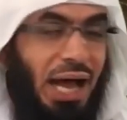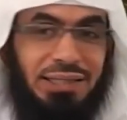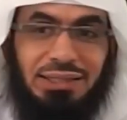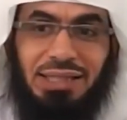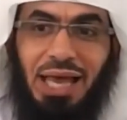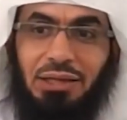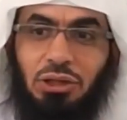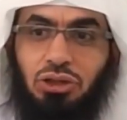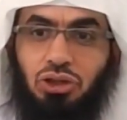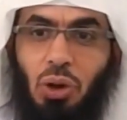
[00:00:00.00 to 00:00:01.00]
A
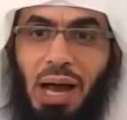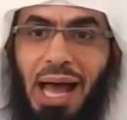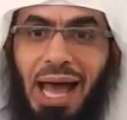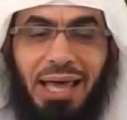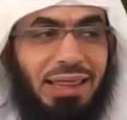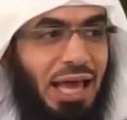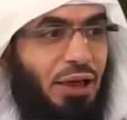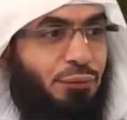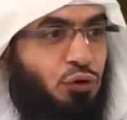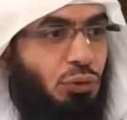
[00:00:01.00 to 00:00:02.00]
standard so high
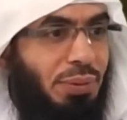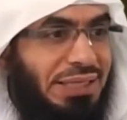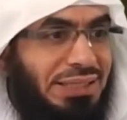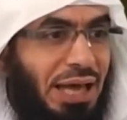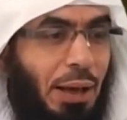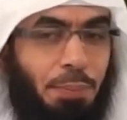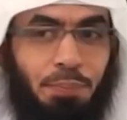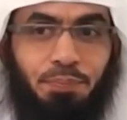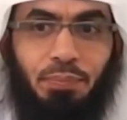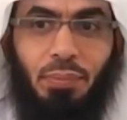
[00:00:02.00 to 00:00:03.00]
that if you mess
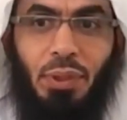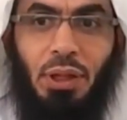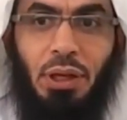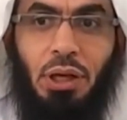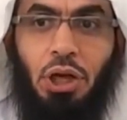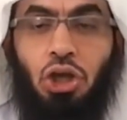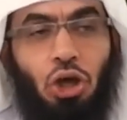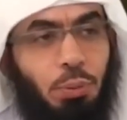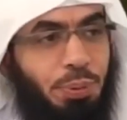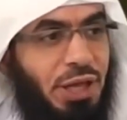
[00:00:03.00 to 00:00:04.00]
up,
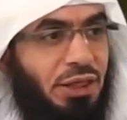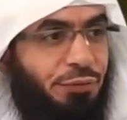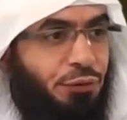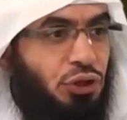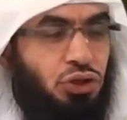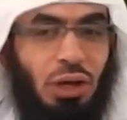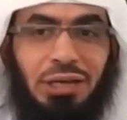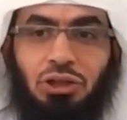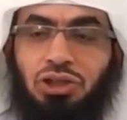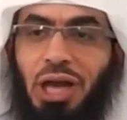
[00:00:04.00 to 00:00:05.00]
you'll be the first to
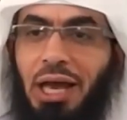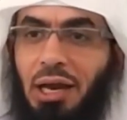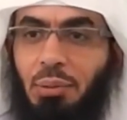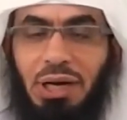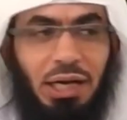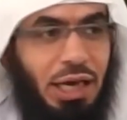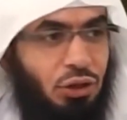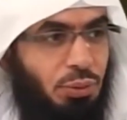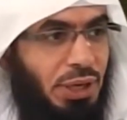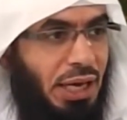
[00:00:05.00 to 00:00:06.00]
enter Jahannam,
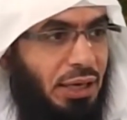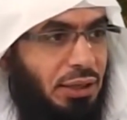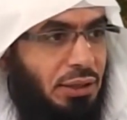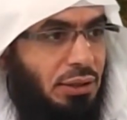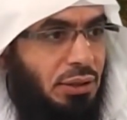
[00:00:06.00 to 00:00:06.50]
wal-'iyadu billah.